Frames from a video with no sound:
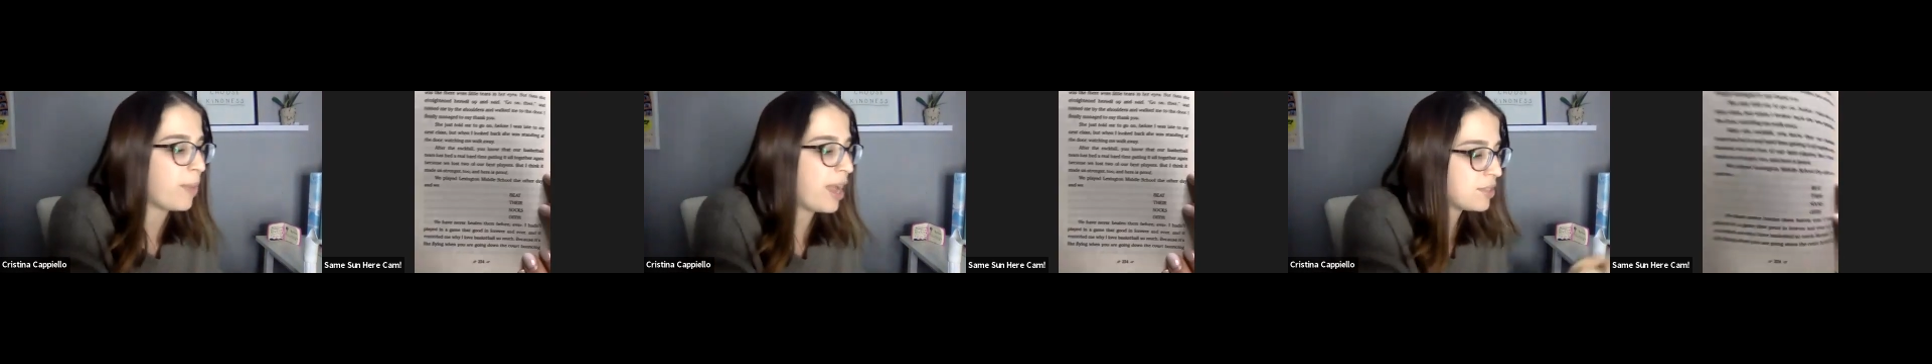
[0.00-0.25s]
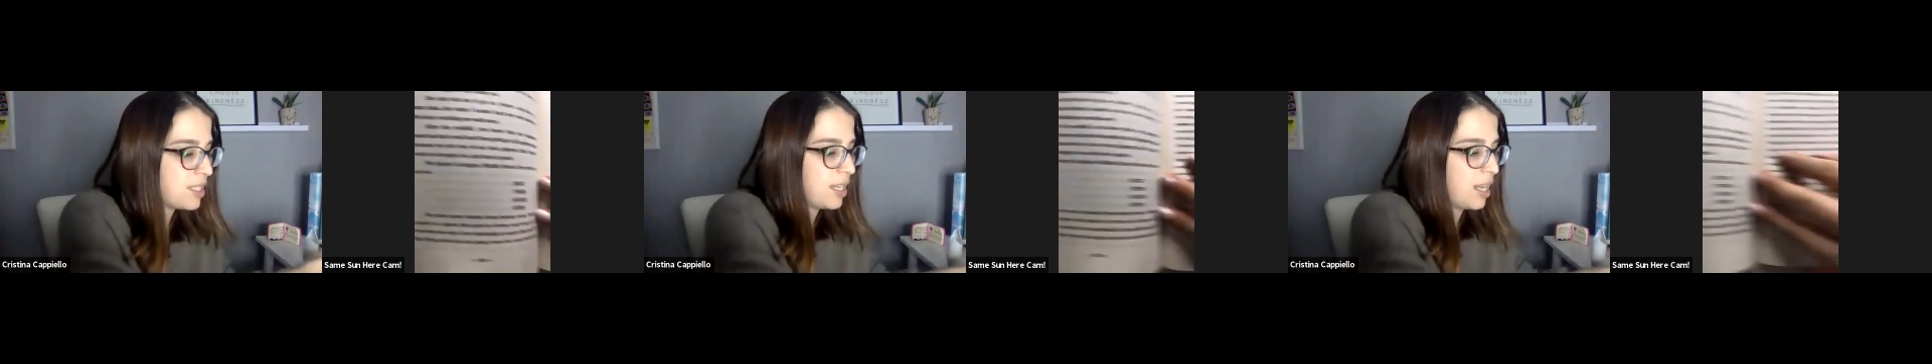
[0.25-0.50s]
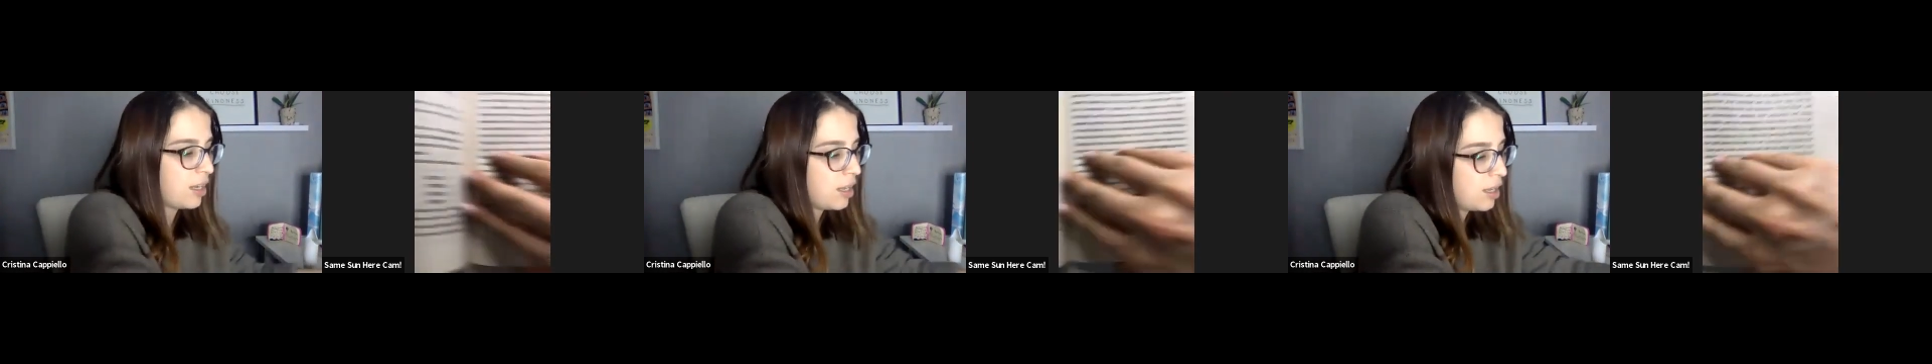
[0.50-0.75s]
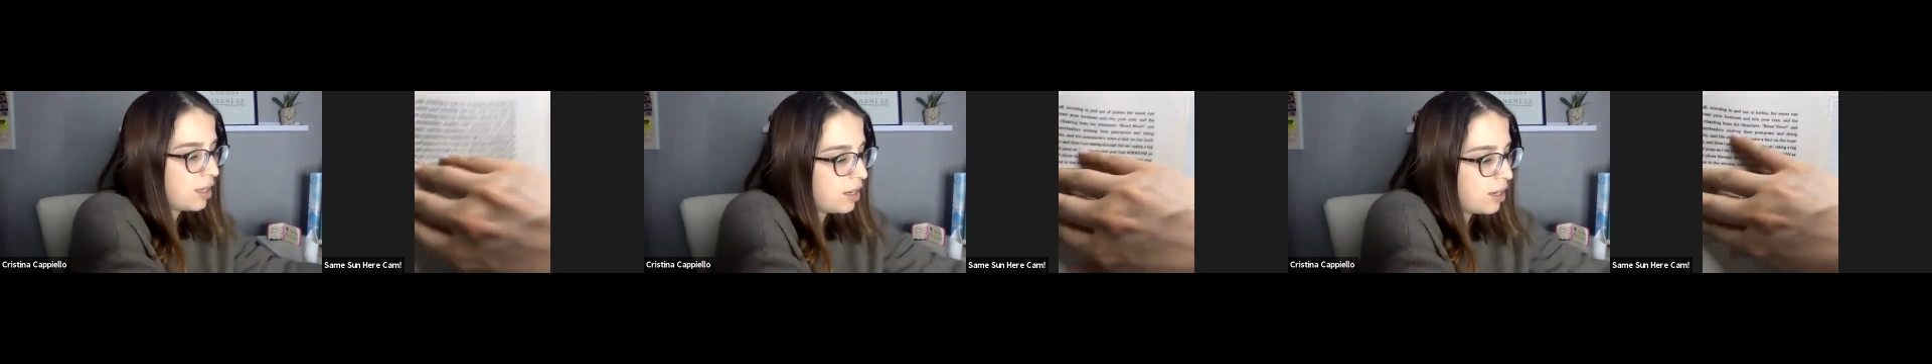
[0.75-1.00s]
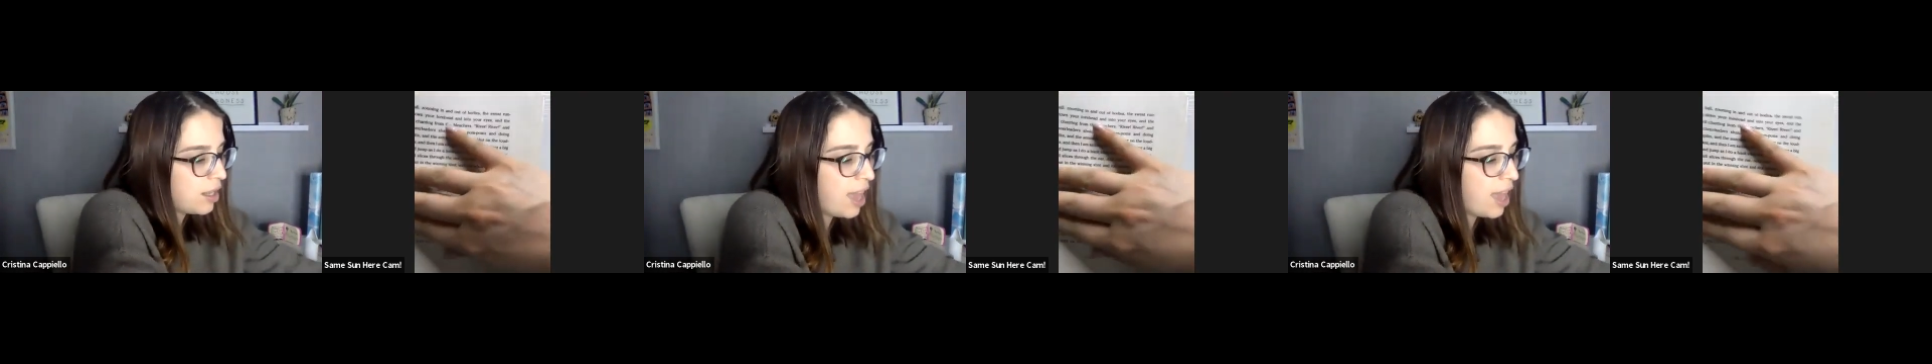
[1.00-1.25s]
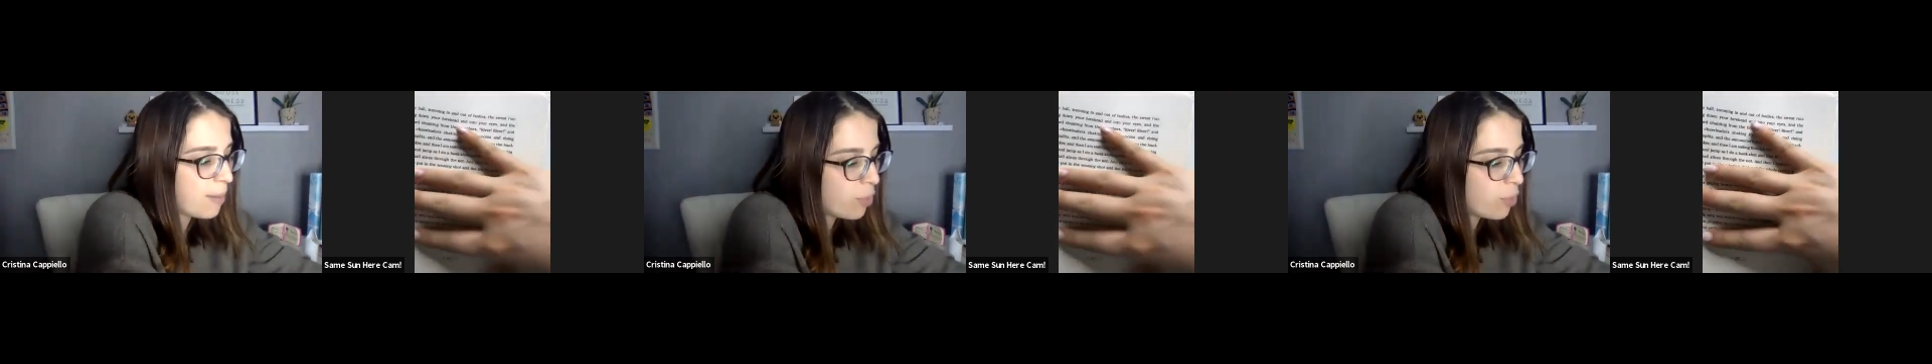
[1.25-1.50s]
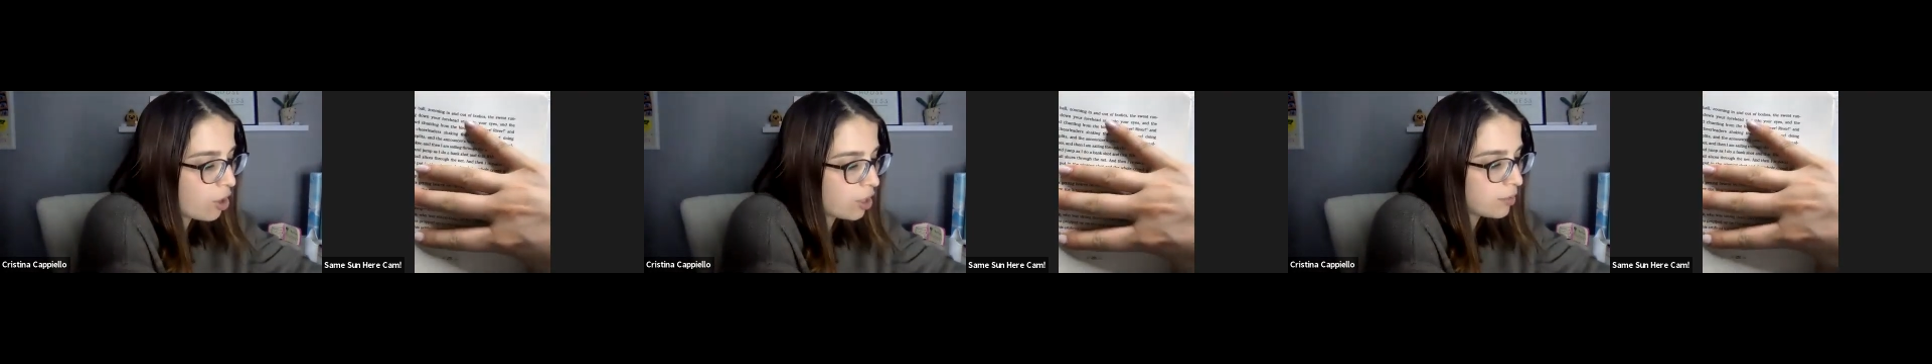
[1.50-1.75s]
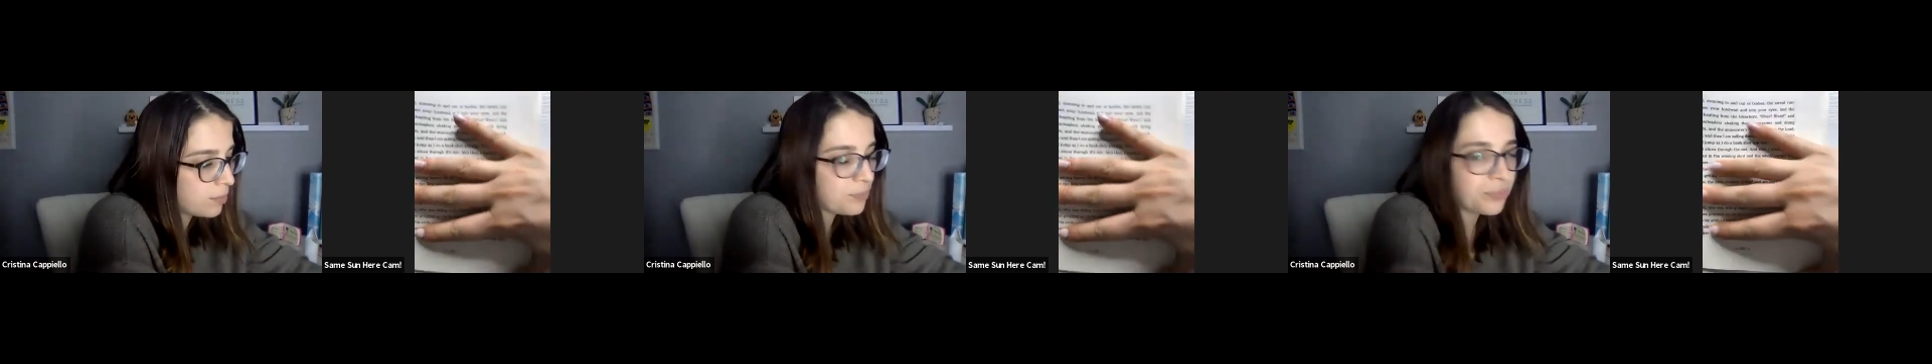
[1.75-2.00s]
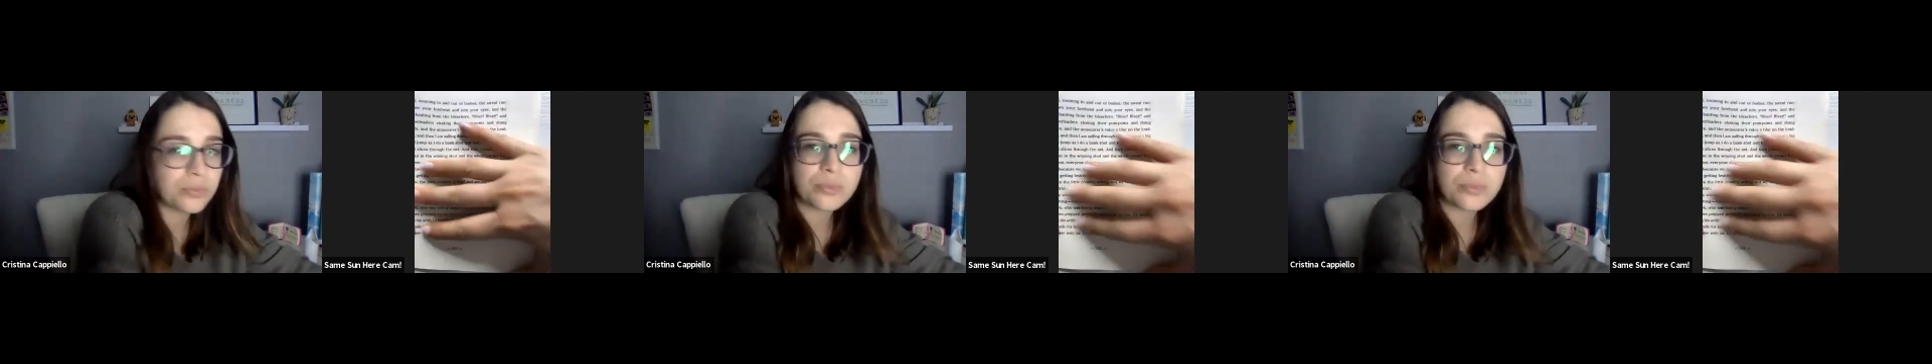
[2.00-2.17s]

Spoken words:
bouncing that ball.